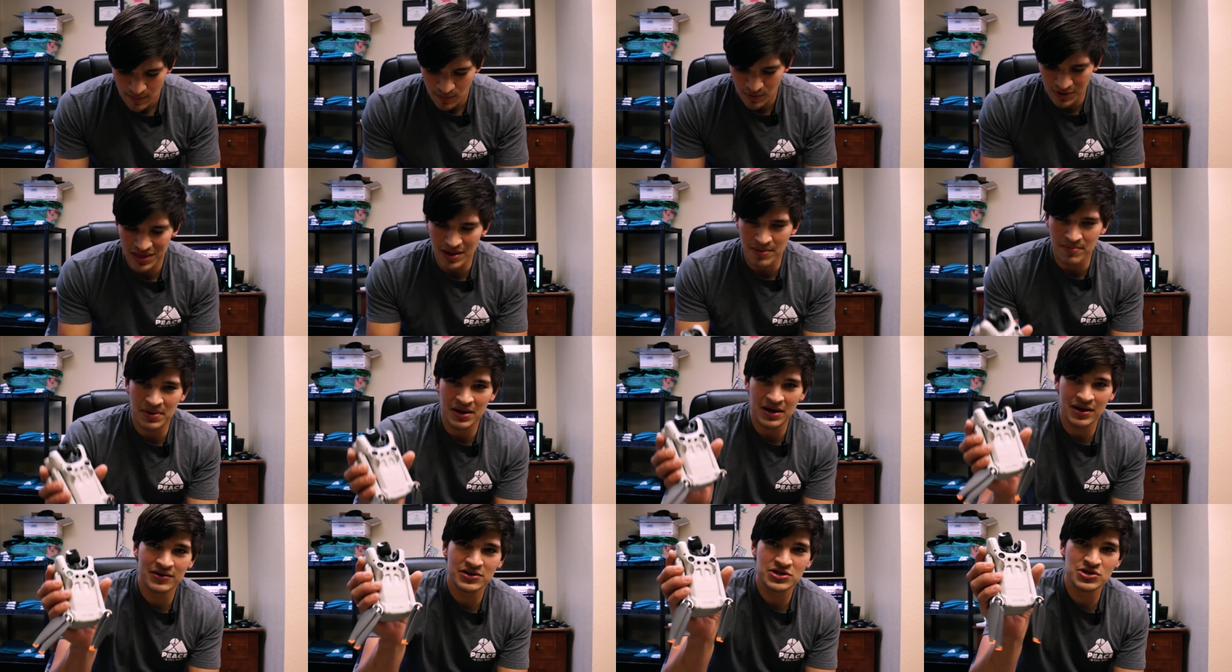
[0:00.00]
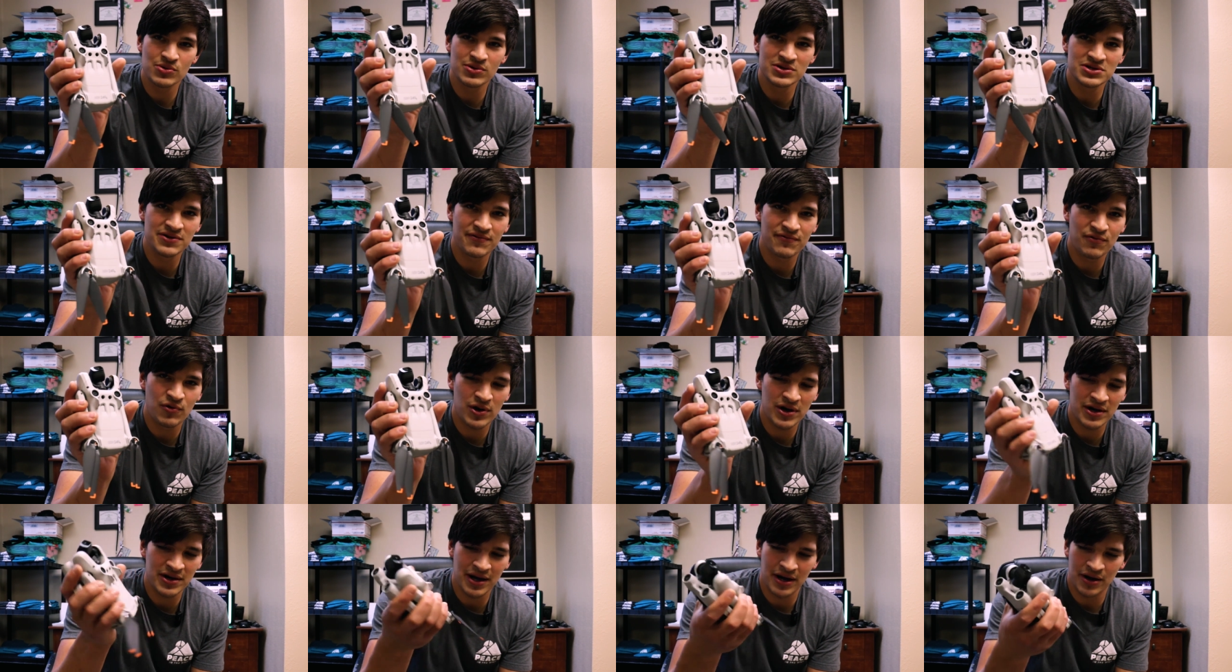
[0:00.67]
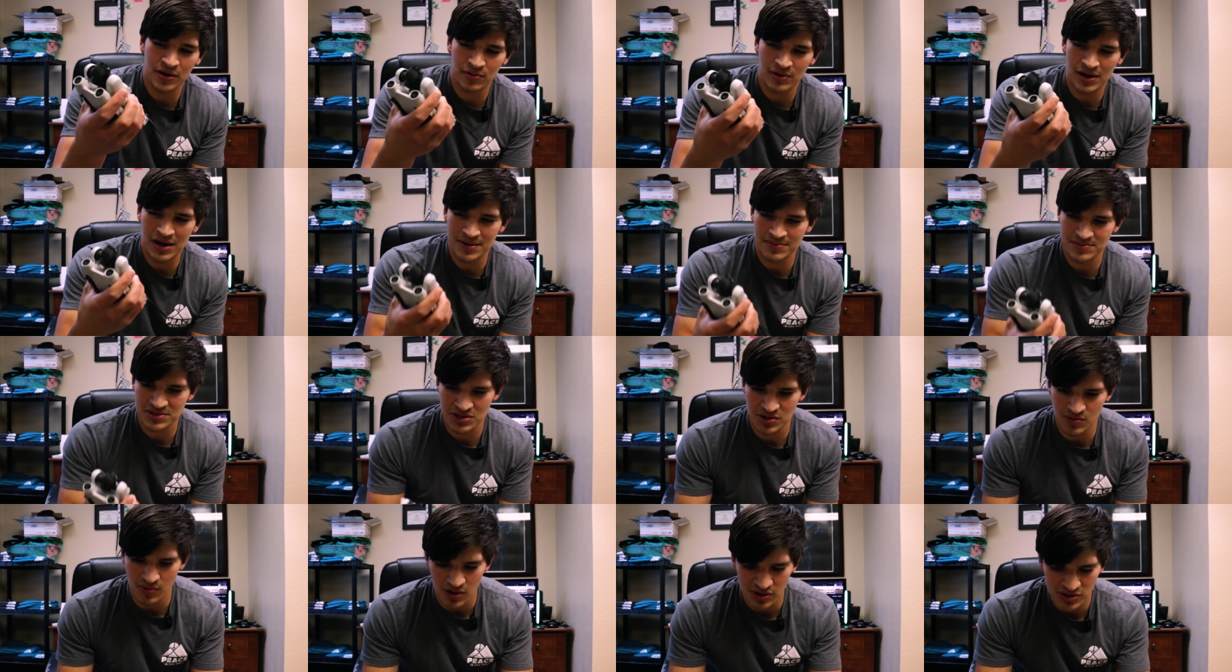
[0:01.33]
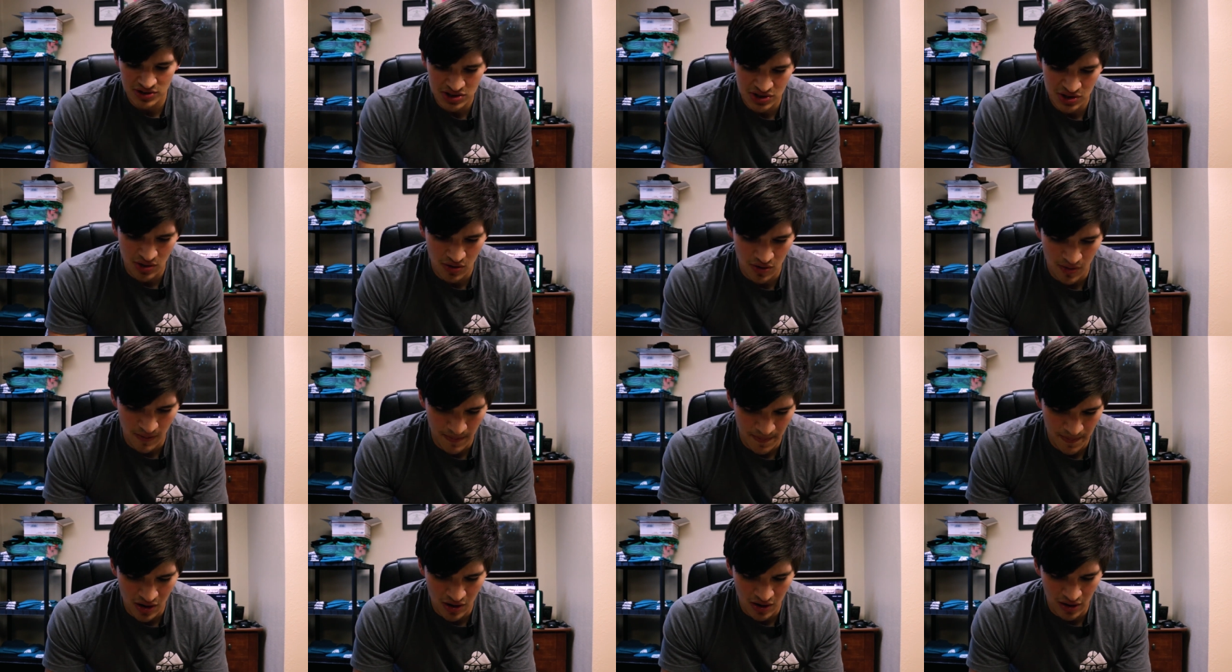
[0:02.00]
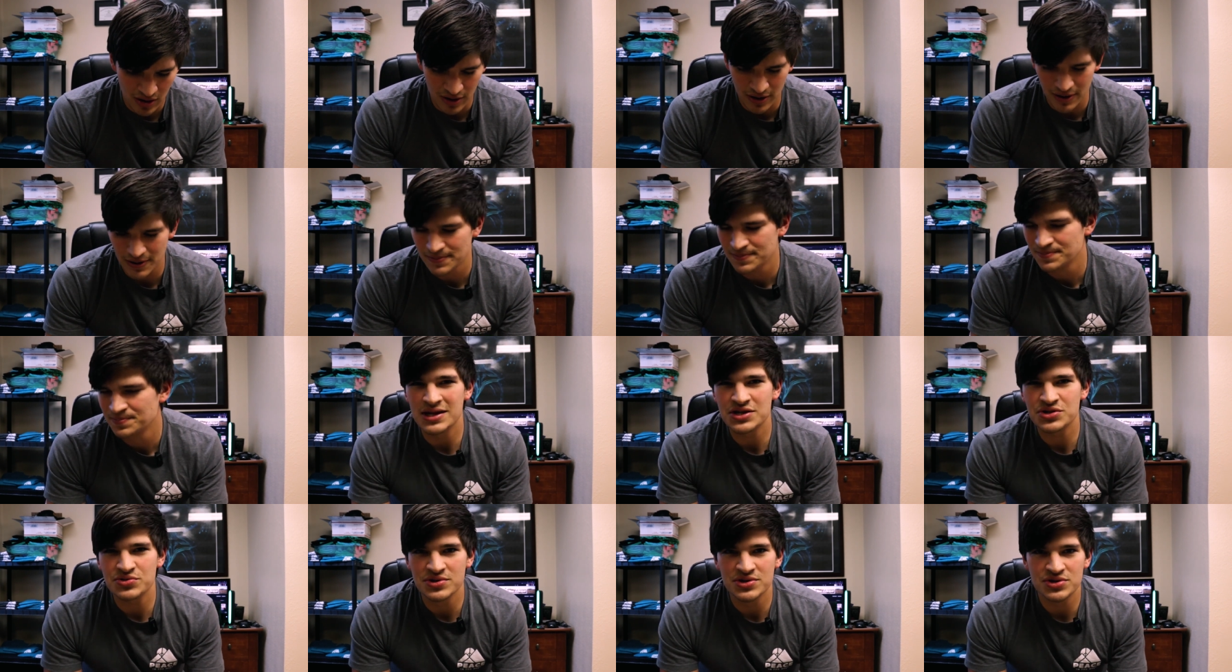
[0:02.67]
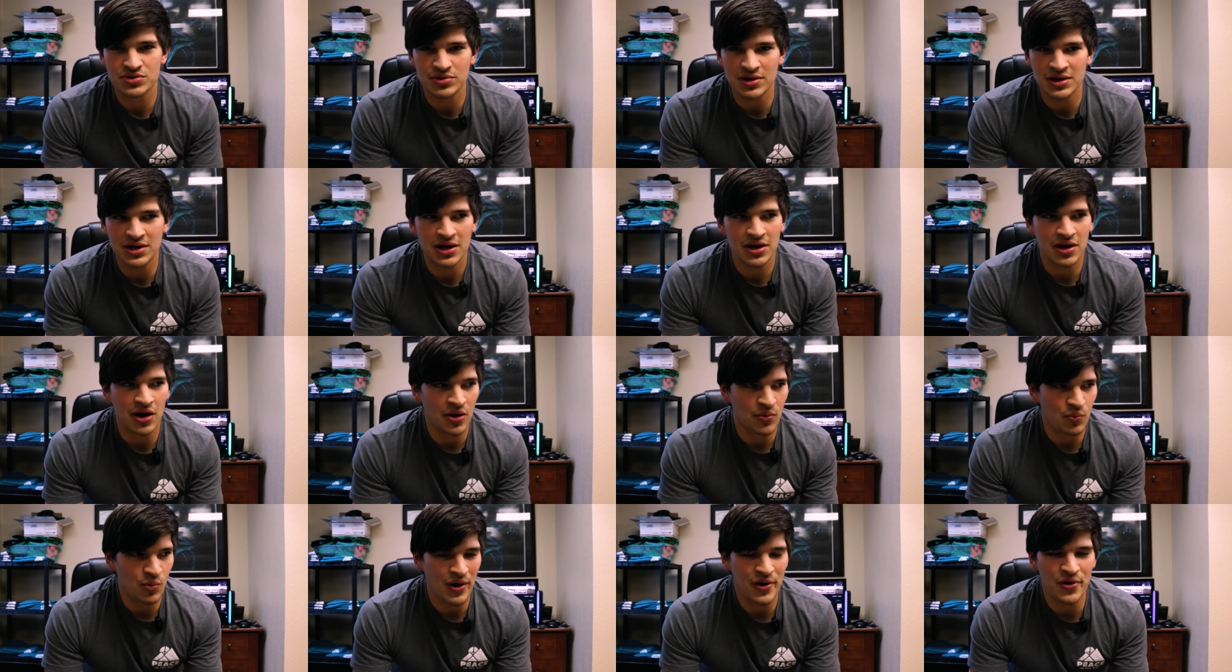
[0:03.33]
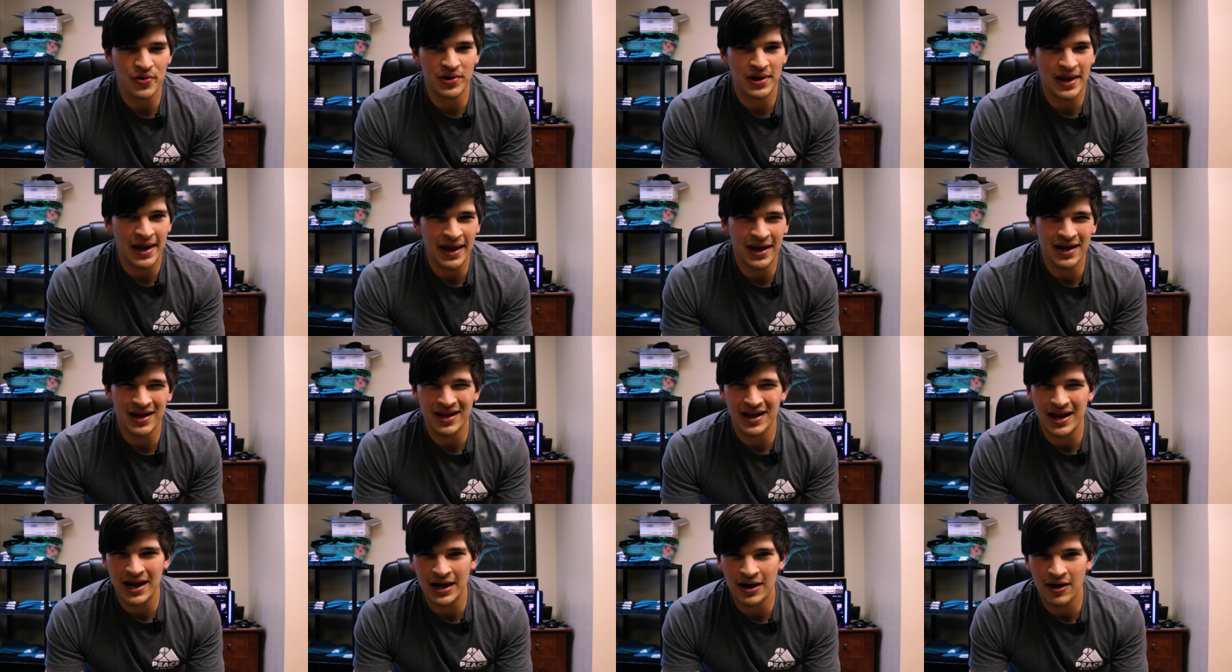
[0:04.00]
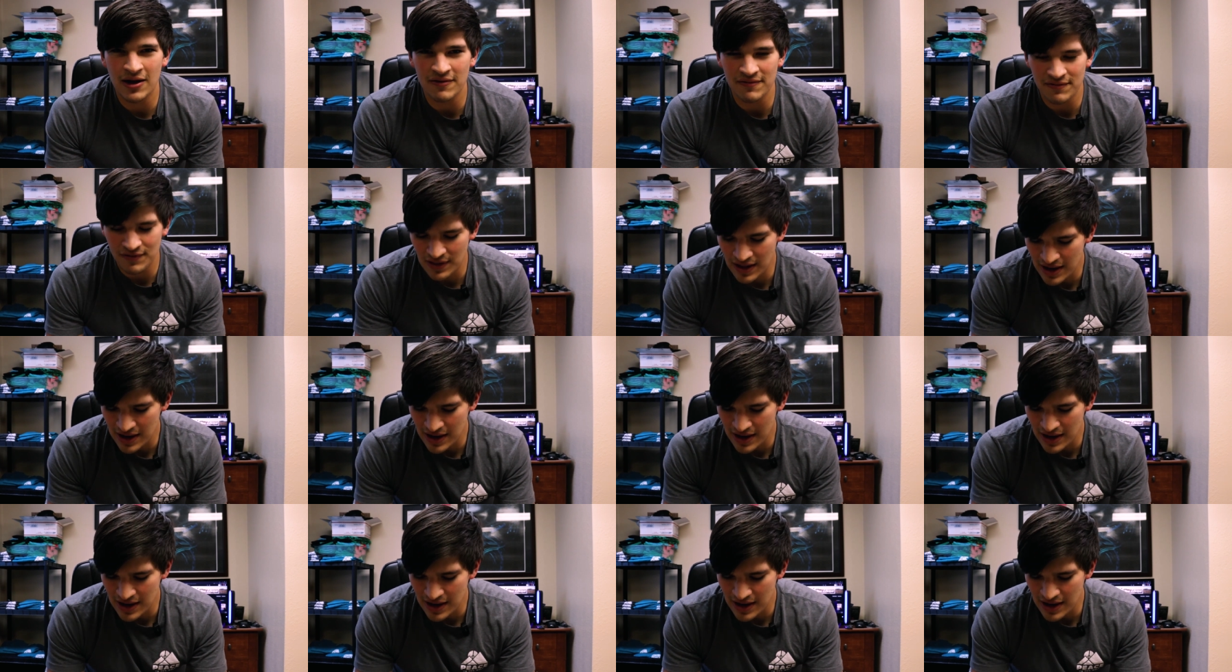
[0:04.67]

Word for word: With it being 249 grams, you also are less restricted on where you can and cannot